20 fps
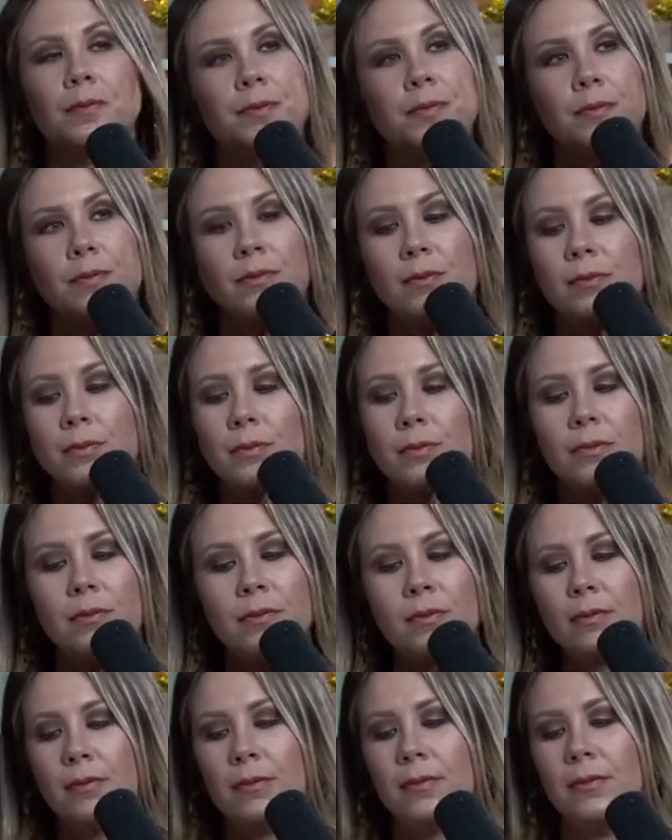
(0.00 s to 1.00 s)

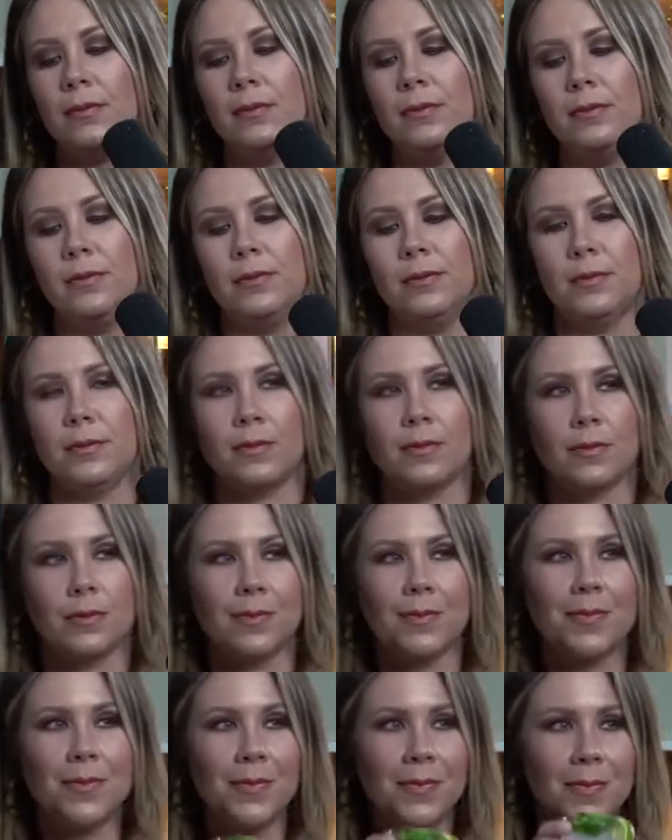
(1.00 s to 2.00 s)

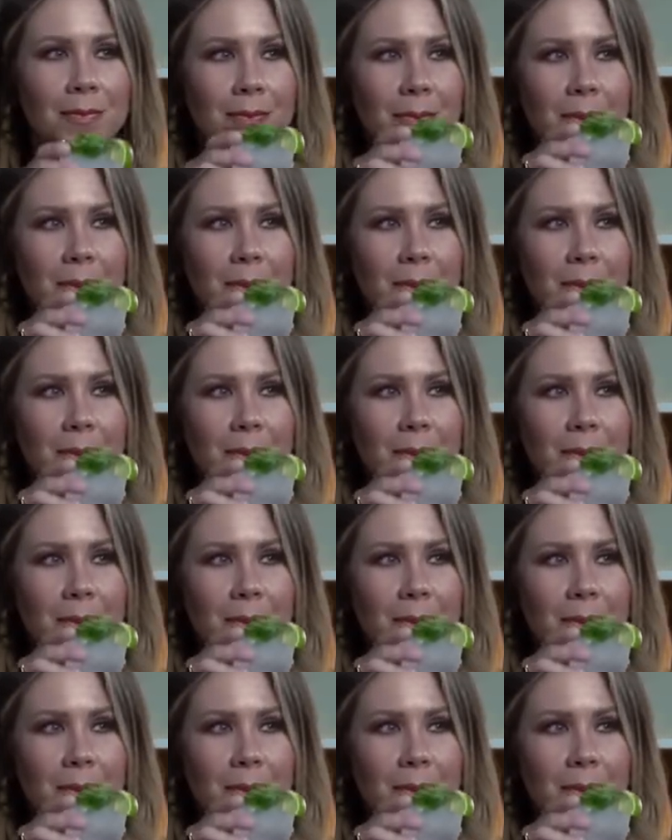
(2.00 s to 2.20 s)
This person isn't speaking.